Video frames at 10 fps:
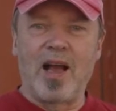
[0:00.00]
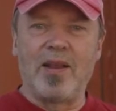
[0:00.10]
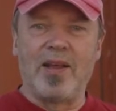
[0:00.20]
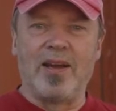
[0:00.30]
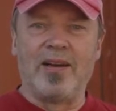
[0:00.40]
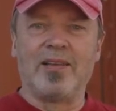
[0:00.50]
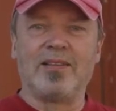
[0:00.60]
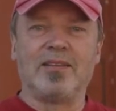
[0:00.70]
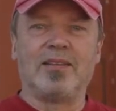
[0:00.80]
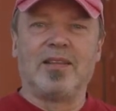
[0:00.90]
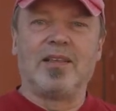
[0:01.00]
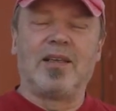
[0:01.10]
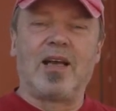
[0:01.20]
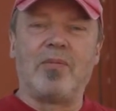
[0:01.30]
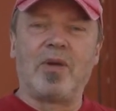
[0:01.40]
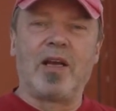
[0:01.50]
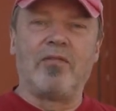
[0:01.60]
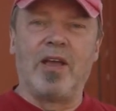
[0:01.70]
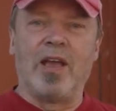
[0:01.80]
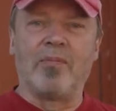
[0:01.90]
Hi there, I'm
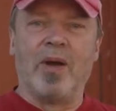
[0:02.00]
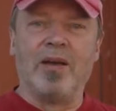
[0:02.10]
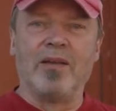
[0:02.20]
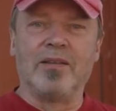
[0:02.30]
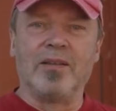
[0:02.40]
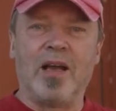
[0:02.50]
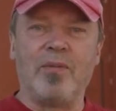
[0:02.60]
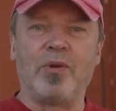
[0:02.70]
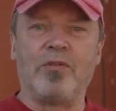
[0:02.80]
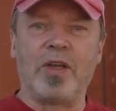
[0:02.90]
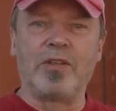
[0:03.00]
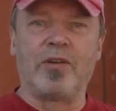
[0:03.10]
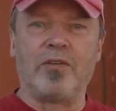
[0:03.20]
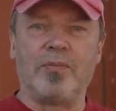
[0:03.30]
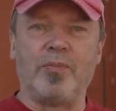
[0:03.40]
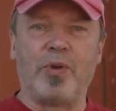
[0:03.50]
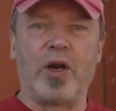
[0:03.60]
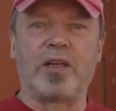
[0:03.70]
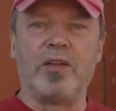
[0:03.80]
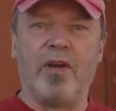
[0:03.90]
Kalevi Ekman. I'm professor of
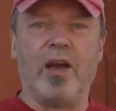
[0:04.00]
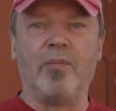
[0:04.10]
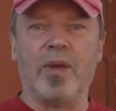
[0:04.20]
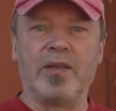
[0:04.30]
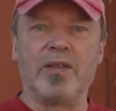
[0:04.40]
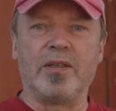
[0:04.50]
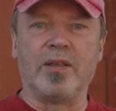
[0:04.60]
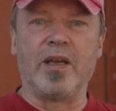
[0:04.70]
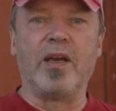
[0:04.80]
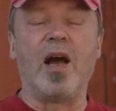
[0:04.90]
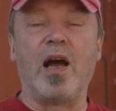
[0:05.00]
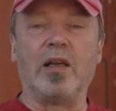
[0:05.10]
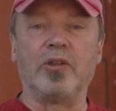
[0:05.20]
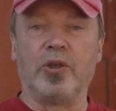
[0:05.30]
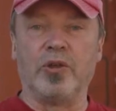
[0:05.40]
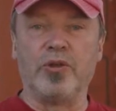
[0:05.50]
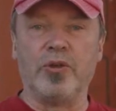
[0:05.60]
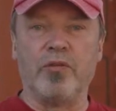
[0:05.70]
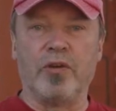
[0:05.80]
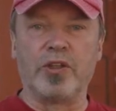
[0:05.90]
product development in Aalto
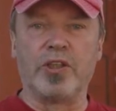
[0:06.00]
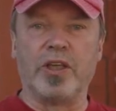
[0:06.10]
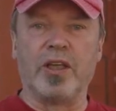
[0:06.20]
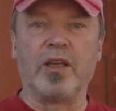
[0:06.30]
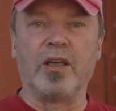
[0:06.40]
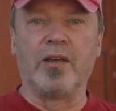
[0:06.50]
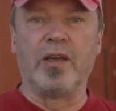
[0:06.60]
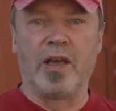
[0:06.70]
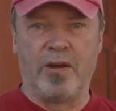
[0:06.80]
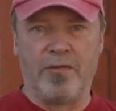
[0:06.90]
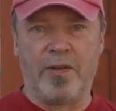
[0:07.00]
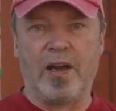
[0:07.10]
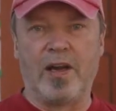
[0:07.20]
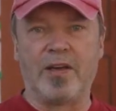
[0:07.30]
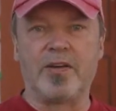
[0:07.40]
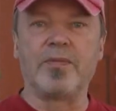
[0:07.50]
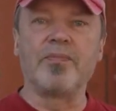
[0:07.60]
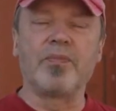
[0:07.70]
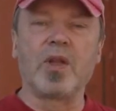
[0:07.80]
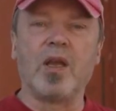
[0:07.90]
University in Finland.
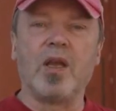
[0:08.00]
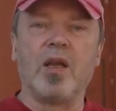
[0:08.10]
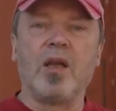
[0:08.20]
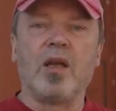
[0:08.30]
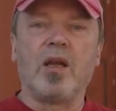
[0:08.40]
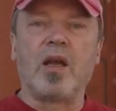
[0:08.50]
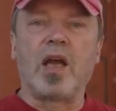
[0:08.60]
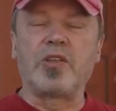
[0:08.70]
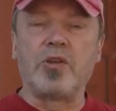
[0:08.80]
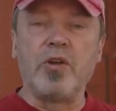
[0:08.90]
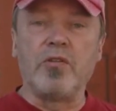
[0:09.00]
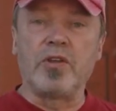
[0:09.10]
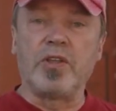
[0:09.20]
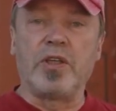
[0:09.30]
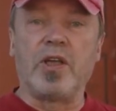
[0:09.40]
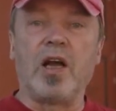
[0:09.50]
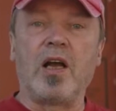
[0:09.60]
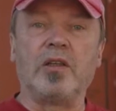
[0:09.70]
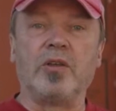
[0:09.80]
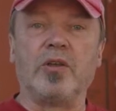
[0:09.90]
As a university,
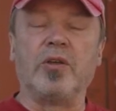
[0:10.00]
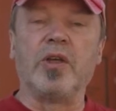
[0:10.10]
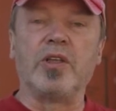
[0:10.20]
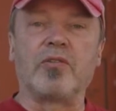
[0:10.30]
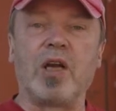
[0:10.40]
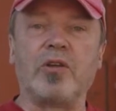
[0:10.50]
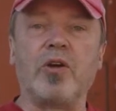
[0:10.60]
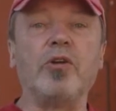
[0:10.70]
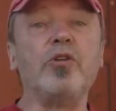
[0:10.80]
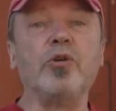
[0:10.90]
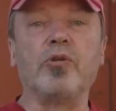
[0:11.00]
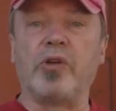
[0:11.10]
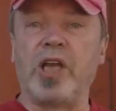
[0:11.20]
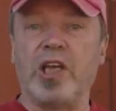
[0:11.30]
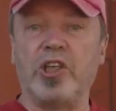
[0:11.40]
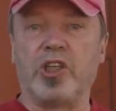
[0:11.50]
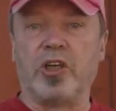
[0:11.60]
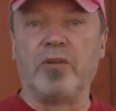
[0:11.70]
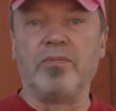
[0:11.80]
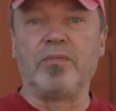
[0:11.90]
Aalto is rather a new
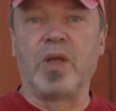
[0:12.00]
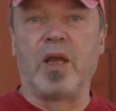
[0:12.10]
creature,